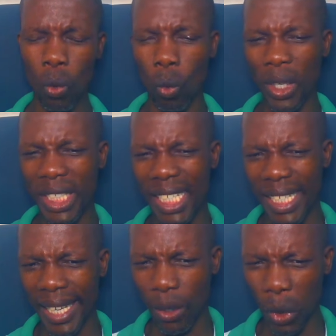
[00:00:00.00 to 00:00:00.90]
which is
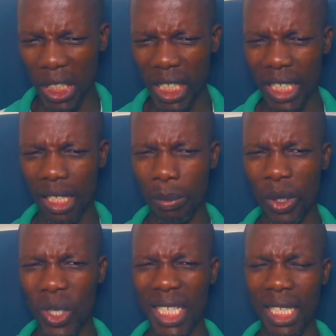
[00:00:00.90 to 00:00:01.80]
negotiated
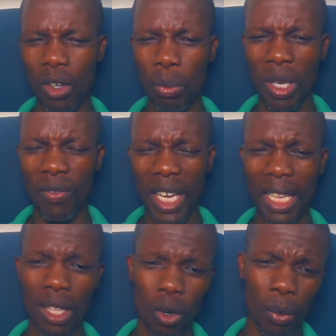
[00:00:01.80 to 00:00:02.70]
between ZANU-PF
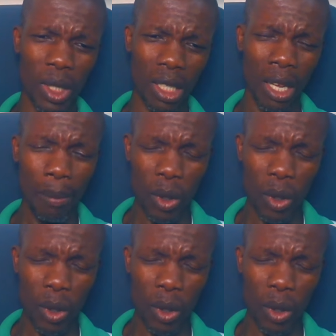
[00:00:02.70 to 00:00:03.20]
and the opposition?